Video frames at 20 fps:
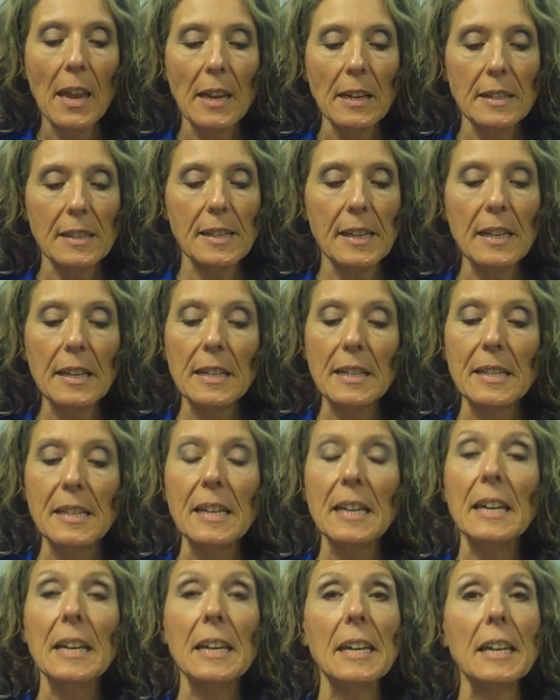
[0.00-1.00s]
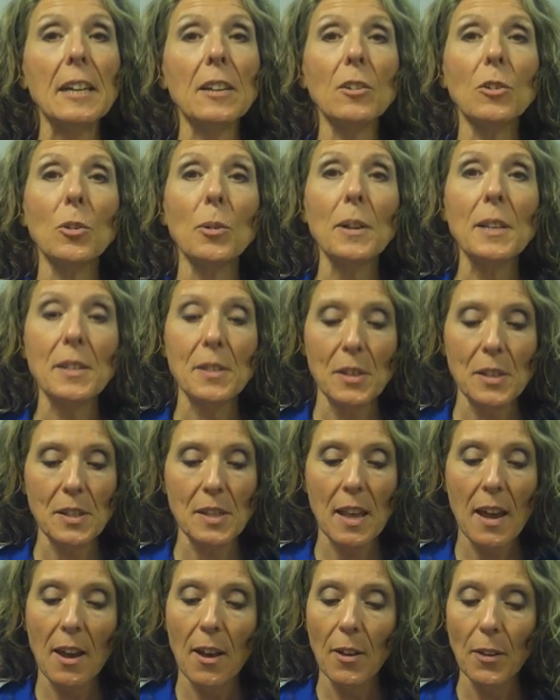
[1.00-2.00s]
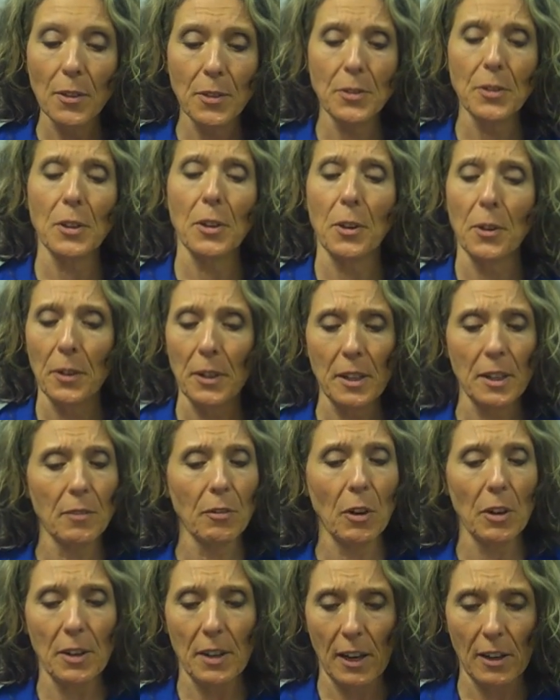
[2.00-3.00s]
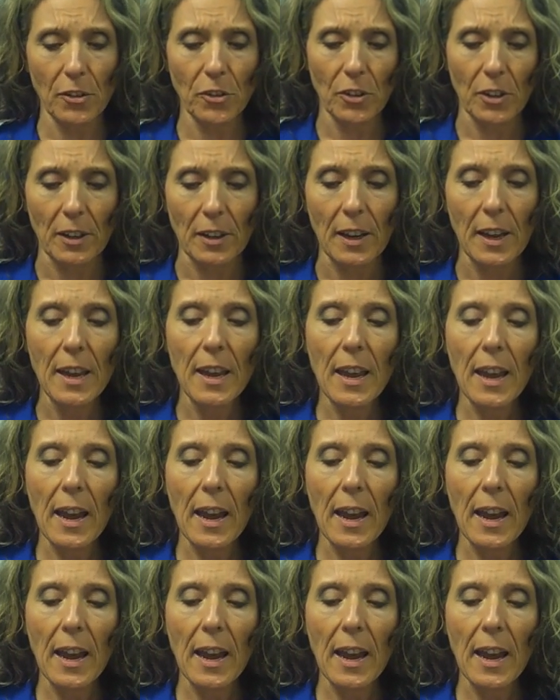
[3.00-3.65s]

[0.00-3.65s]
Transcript: CDC increases the health security of our nation.